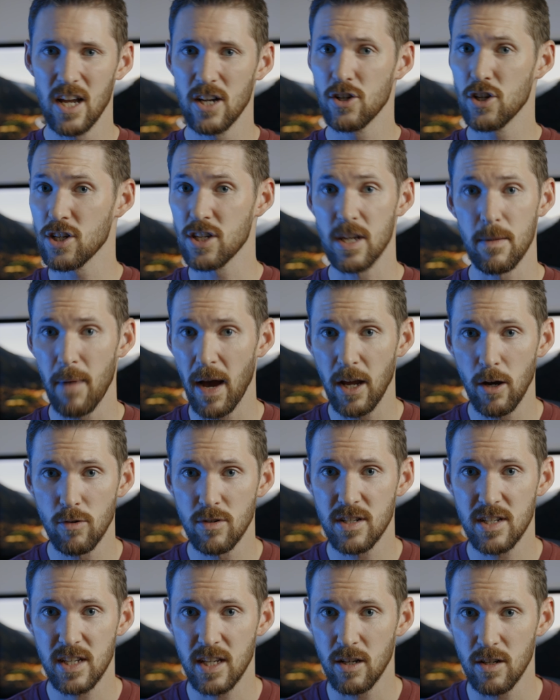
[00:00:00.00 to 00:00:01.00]
just in my
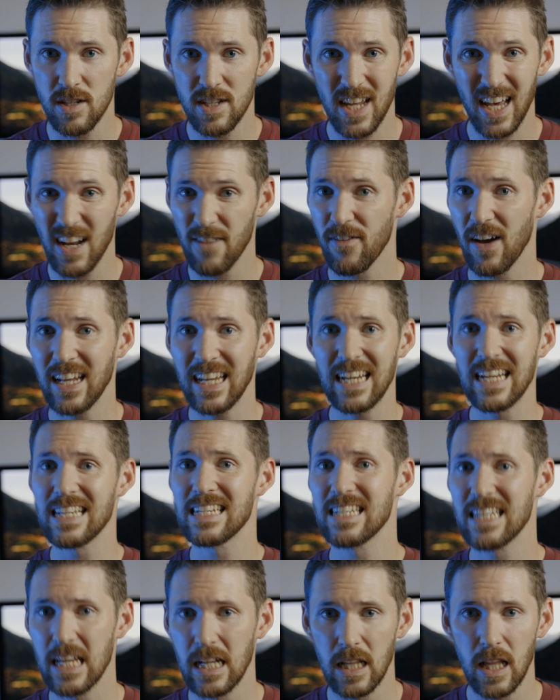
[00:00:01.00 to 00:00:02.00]
own skill set, if I needed to
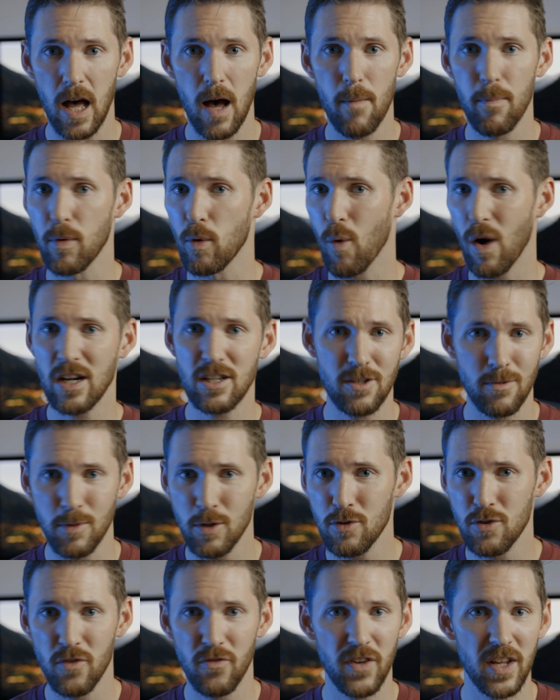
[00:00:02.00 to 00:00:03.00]
skill up or watch some
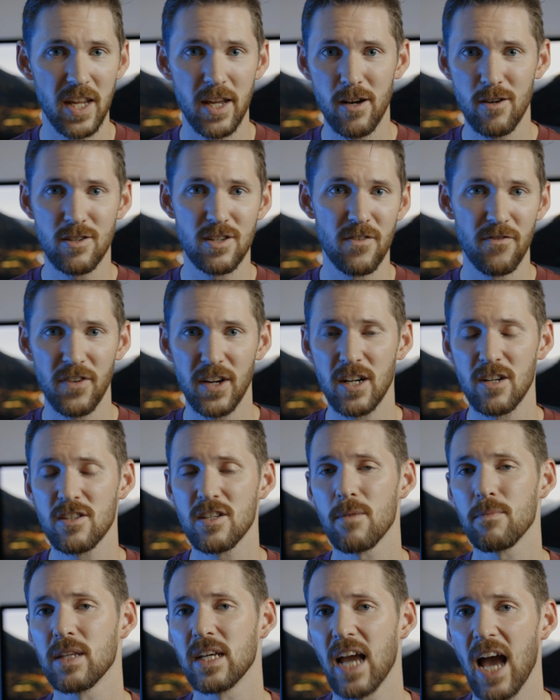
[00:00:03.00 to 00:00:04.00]
YouTube videos to figure
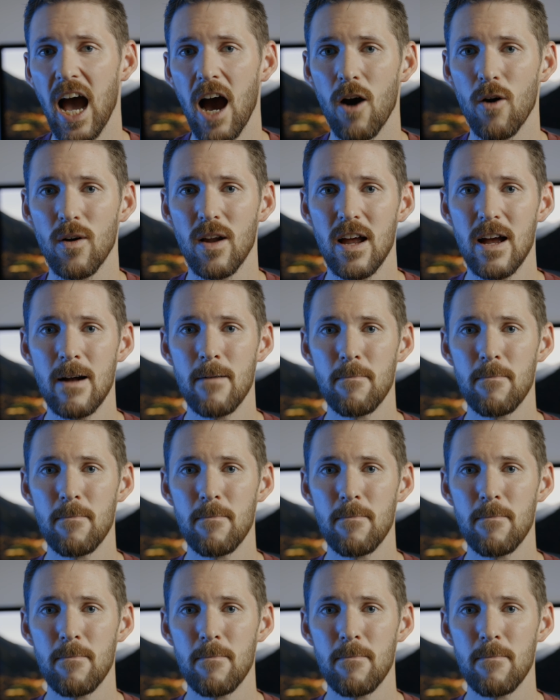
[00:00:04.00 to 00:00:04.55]
something out,